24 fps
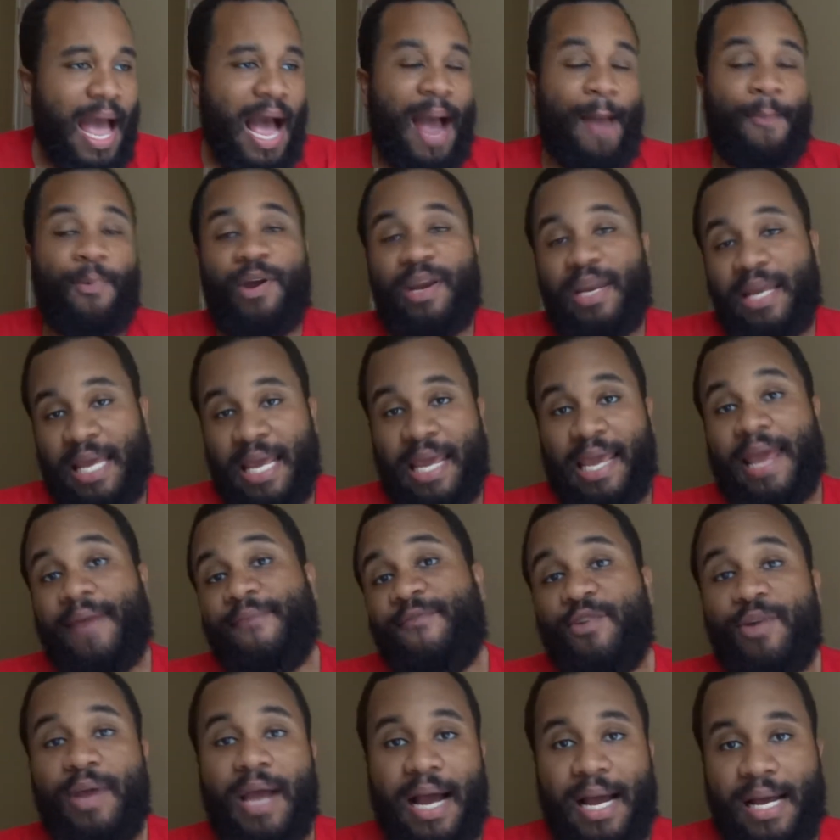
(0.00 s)
I'm going to
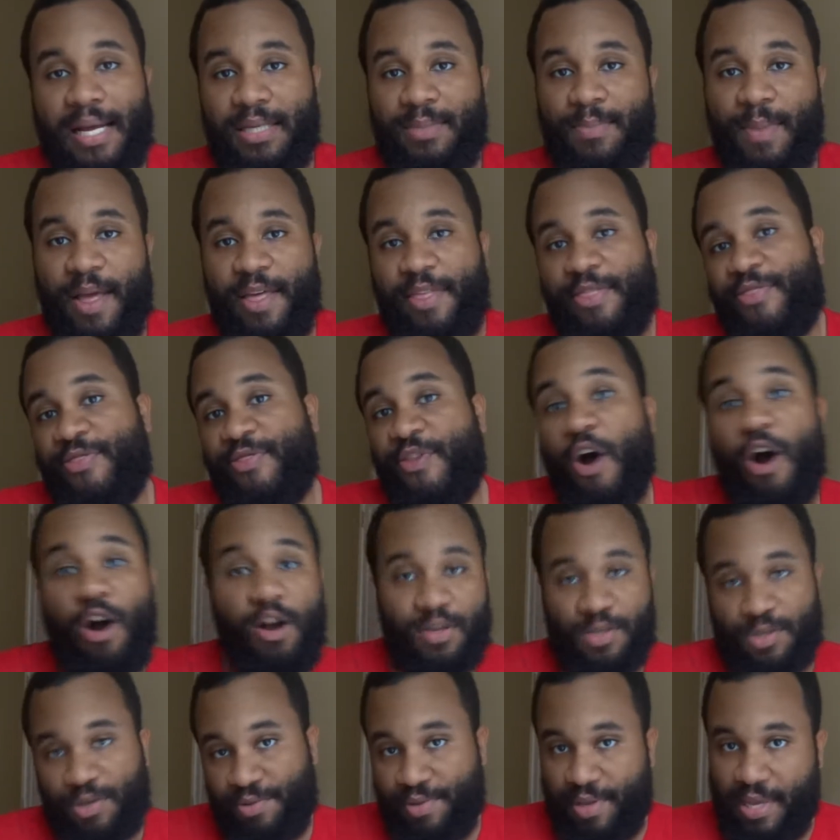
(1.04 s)
give you guys my
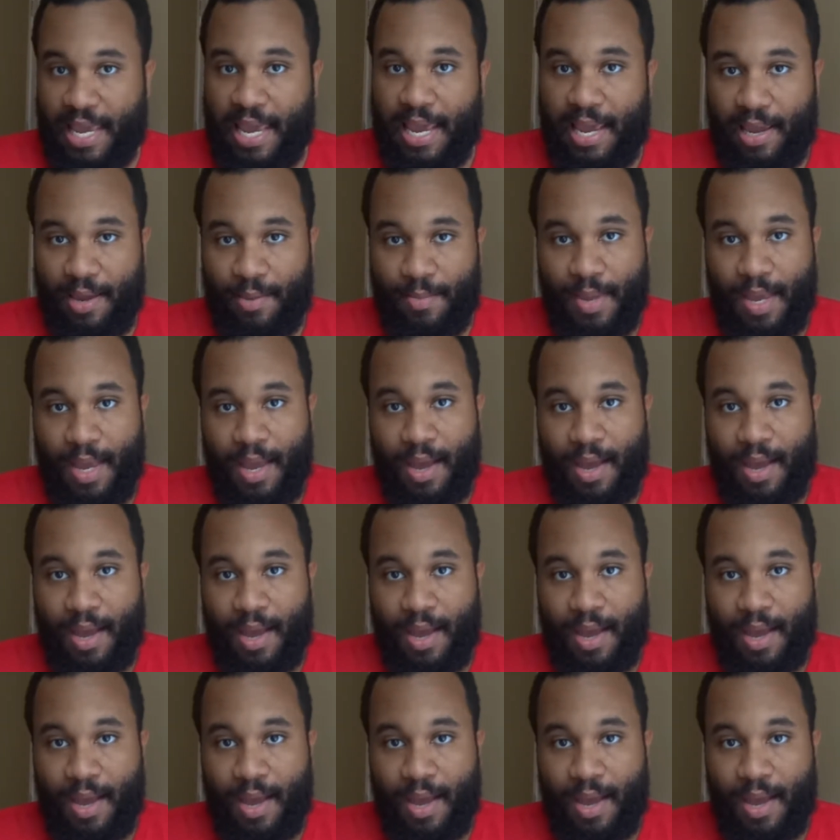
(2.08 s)
thoughts on the game